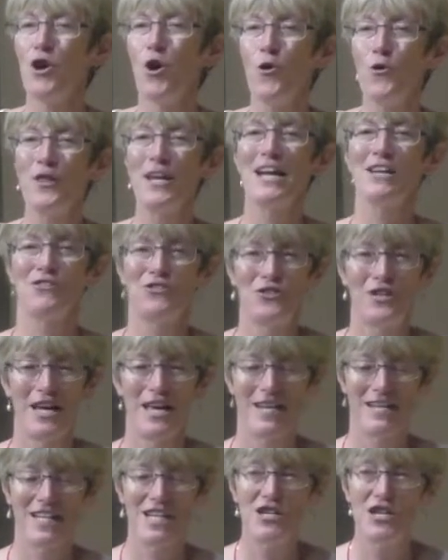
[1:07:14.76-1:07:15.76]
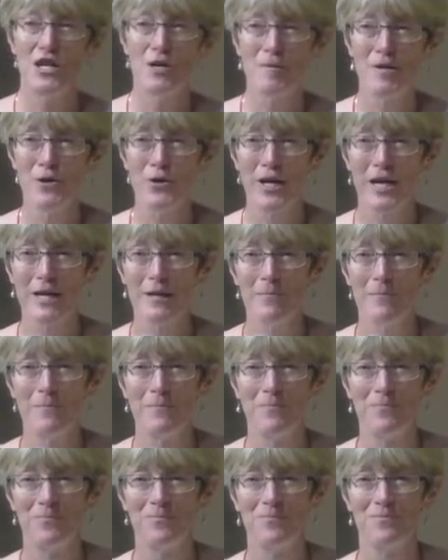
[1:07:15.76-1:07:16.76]
Okay. I know that
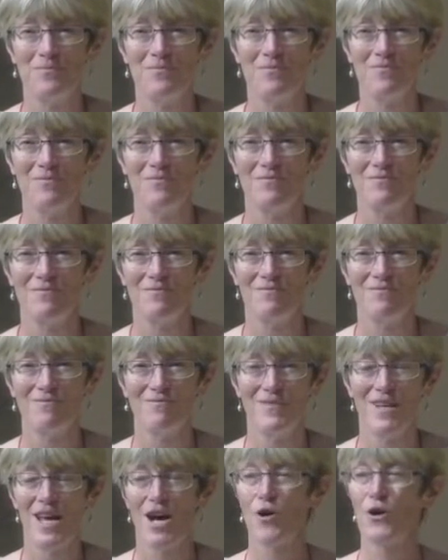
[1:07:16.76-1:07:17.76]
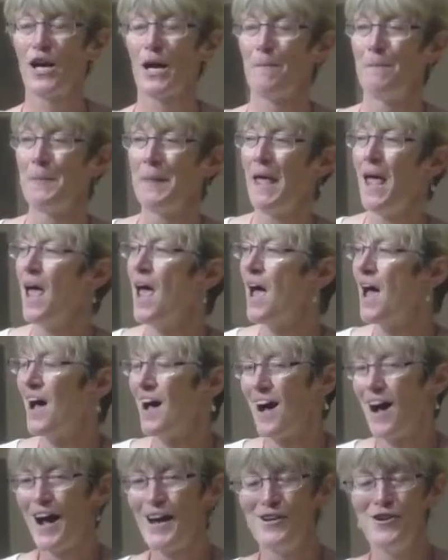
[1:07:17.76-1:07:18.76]
I'm standing between you
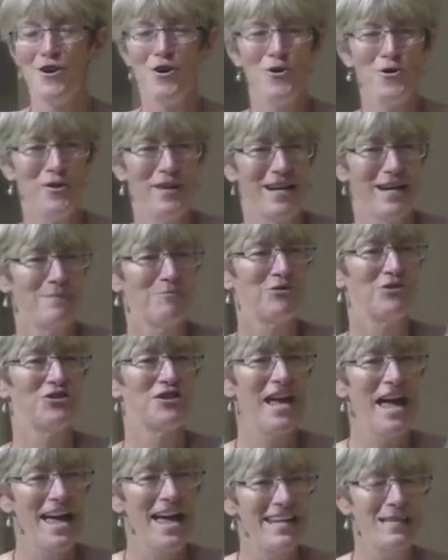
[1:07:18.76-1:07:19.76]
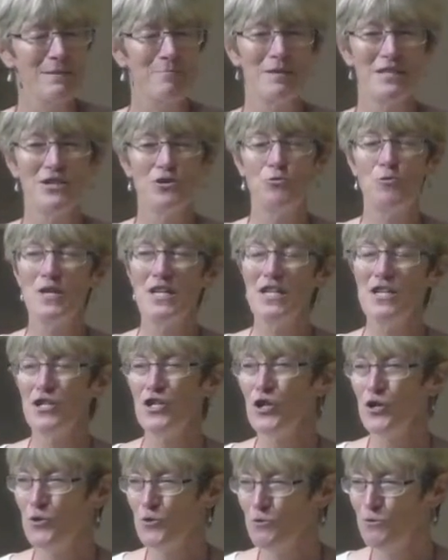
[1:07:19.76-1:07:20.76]
and wine and cheese,
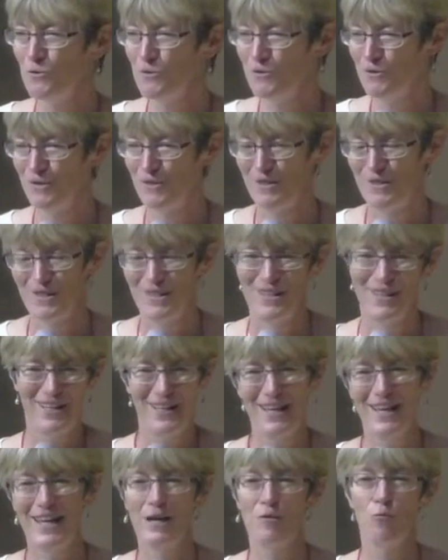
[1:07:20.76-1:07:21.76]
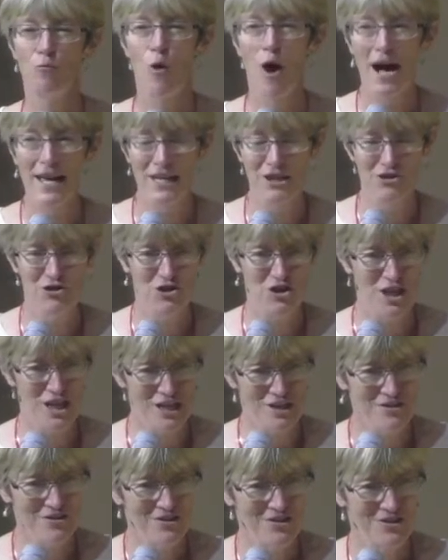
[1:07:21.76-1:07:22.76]
and I'm following a
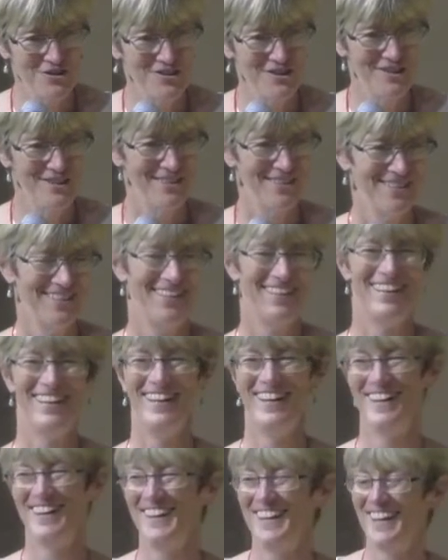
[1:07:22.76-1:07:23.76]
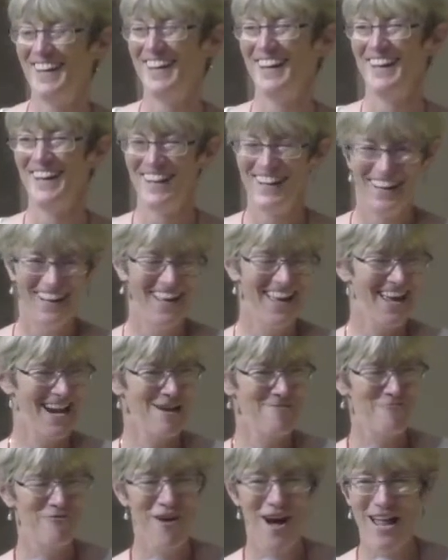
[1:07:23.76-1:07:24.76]
fantastic act of students.
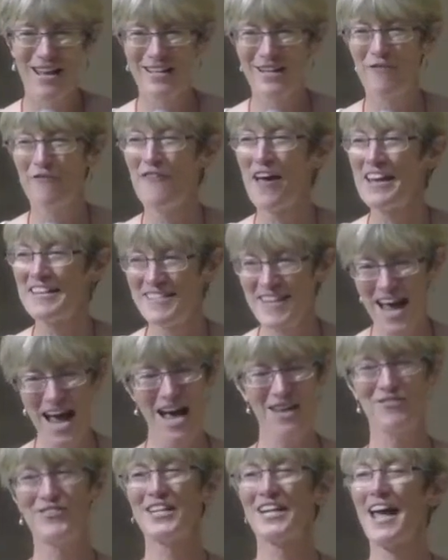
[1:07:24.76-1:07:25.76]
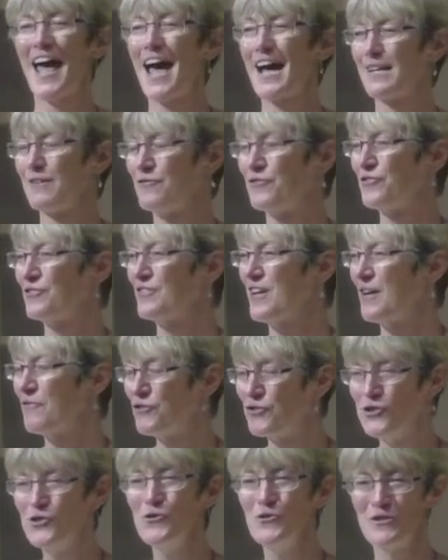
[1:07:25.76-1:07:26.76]
So my intention is just to kind of
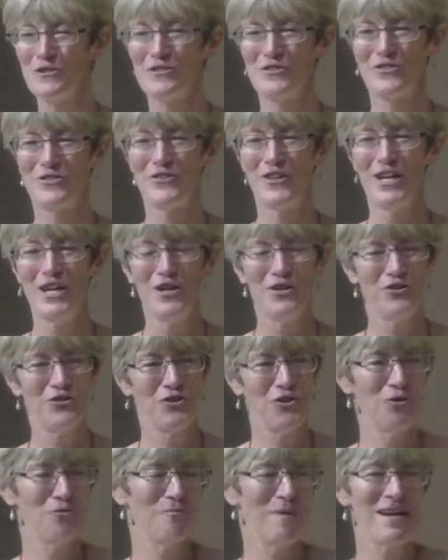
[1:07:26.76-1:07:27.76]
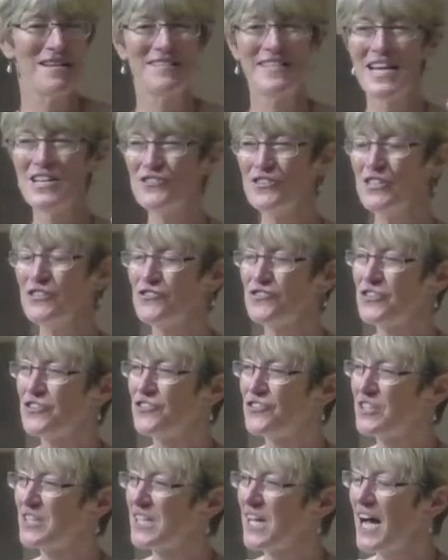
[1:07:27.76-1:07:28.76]
very quickly sketch an argument for 20
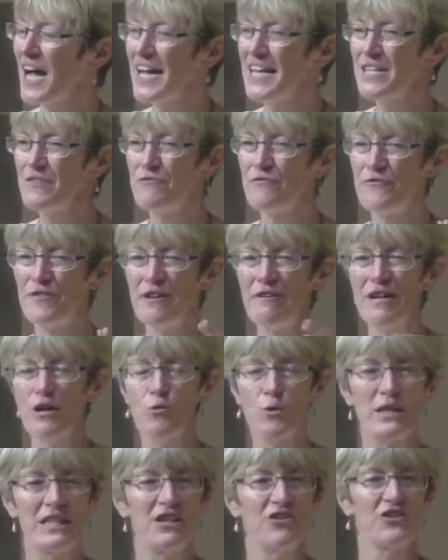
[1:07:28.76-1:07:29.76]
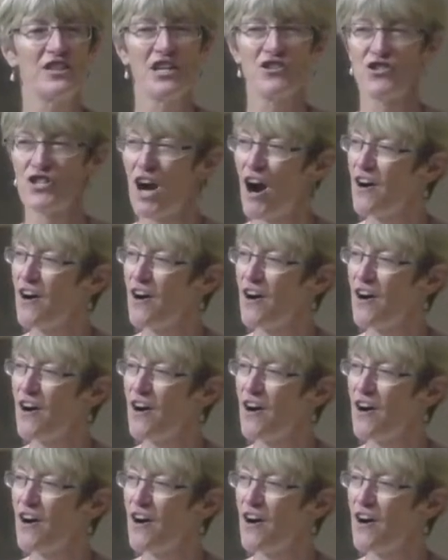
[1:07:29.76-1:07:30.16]
minutes, maybe less,